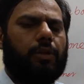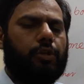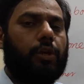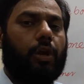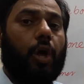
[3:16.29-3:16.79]

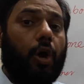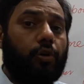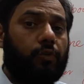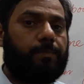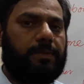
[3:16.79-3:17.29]
there are a lot
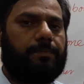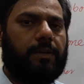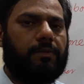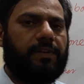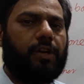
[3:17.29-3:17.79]
of people.
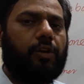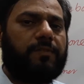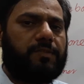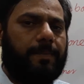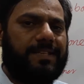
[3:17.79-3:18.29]
We are not
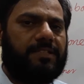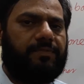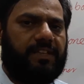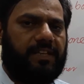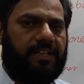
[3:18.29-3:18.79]

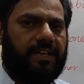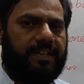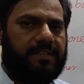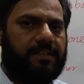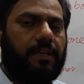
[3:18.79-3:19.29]
specific area
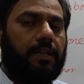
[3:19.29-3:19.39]
here.